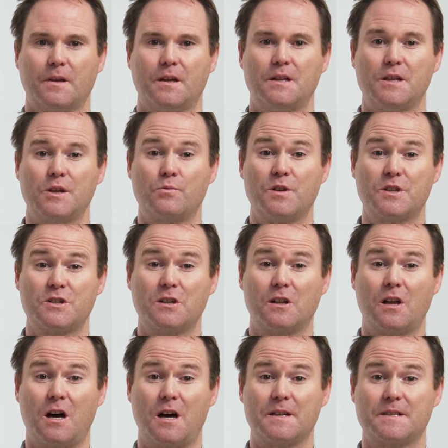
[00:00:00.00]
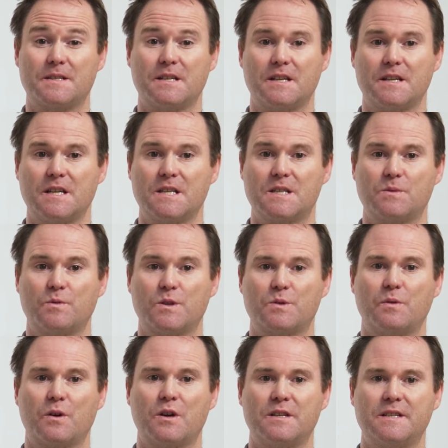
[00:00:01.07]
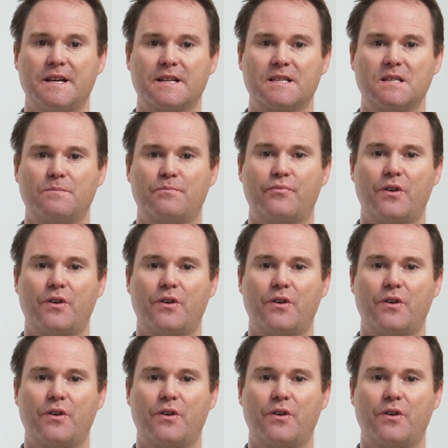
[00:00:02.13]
In the original heart studies, which were conducted